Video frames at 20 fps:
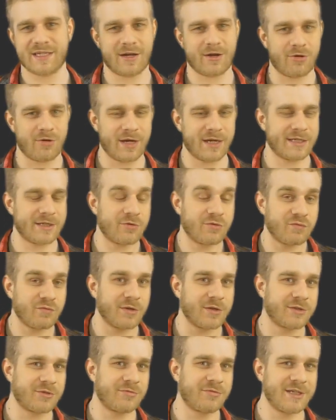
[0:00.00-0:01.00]
Now, I don't
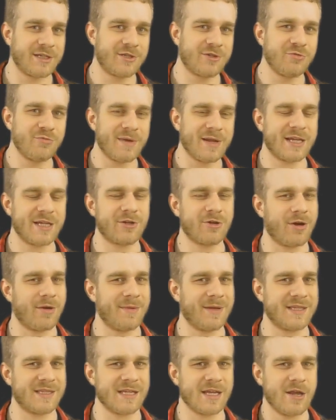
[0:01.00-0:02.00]
want to read too many
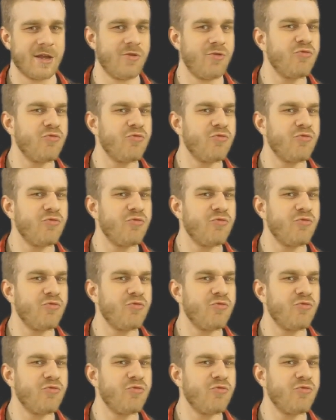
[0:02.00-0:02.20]
comments.